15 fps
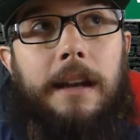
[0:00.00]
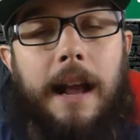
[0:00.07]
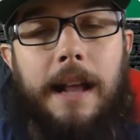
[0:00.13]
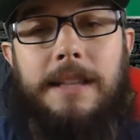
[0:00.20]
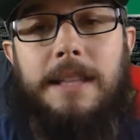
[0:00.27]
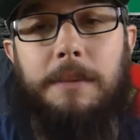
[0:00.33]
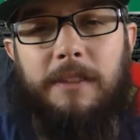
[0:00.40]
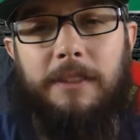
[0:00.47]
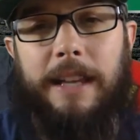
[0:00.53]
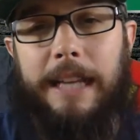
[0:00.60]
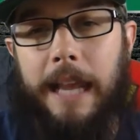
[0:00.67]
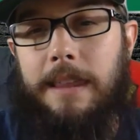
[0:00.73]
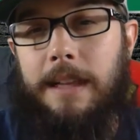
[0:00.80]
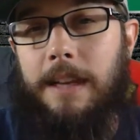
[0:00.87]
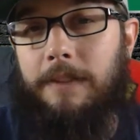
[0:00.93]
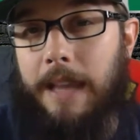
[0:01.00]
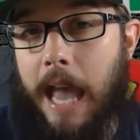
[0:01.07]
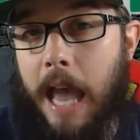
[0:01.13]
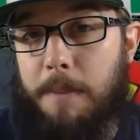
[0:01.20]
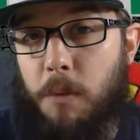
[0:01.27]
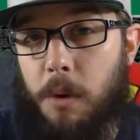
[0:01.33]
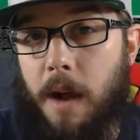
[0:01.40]
concept of, like, I think if they
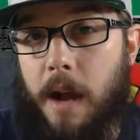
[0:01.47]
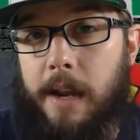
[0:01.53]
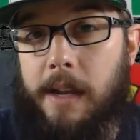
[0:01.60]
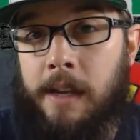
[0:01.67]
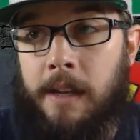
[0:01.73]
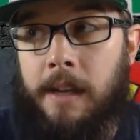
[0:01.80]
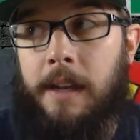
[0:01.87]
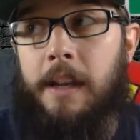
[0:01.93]
had more money,